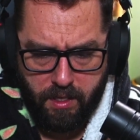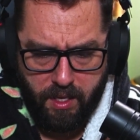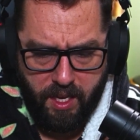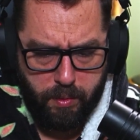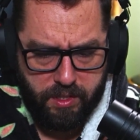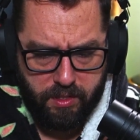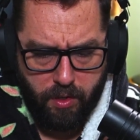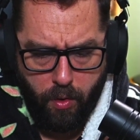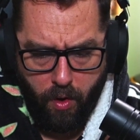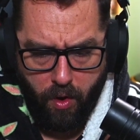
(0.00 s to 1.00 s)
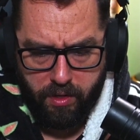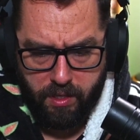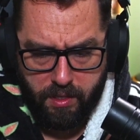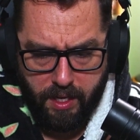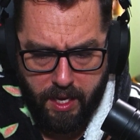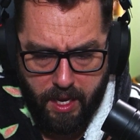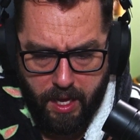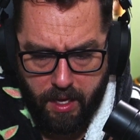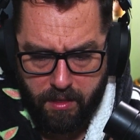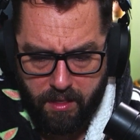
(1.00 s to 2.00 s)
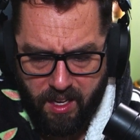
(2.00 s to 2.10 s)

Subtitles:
It was so hot to get out,